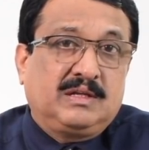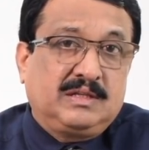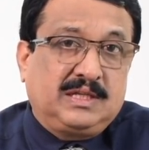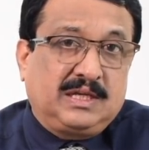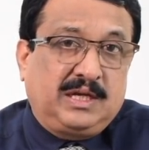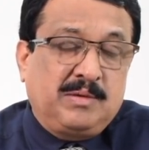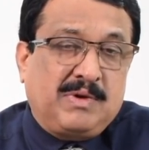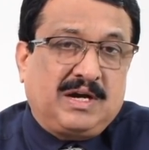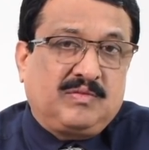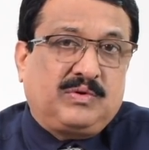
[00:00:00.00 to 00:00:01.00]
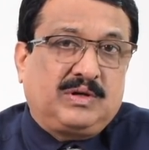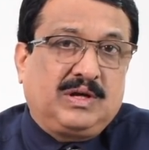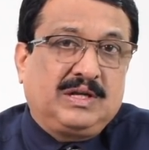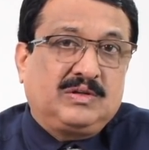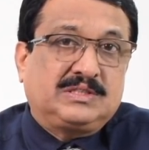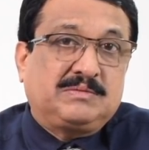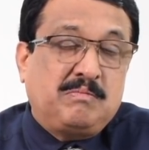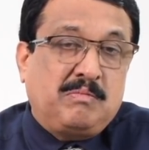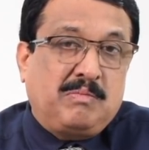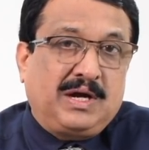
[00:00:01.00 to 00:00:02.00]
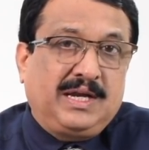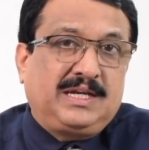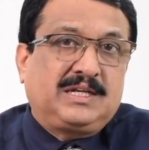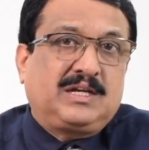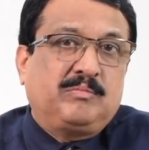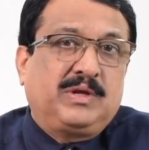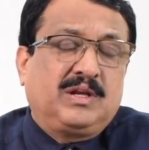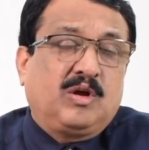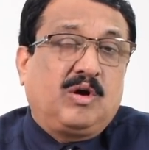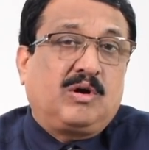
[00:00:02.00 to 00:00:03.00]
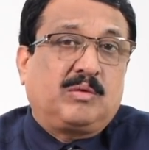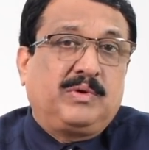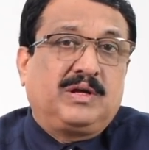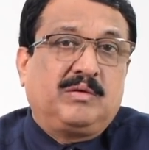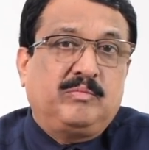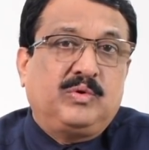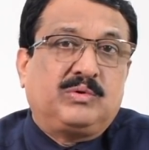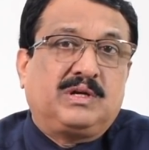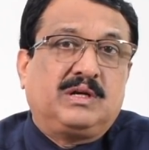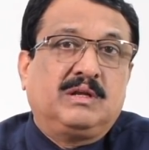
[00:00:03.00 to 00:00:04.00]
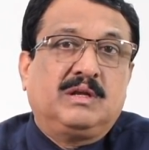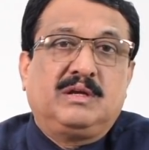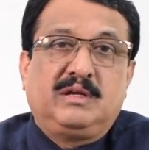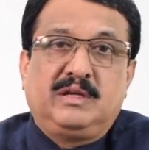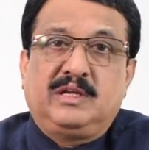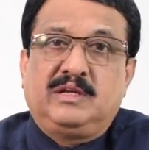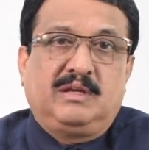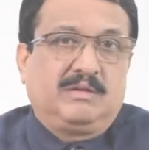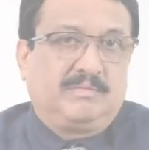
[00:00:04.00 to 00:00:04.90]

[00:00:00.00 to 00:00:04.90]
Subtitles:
the demand for dollars might come in or become muted in India.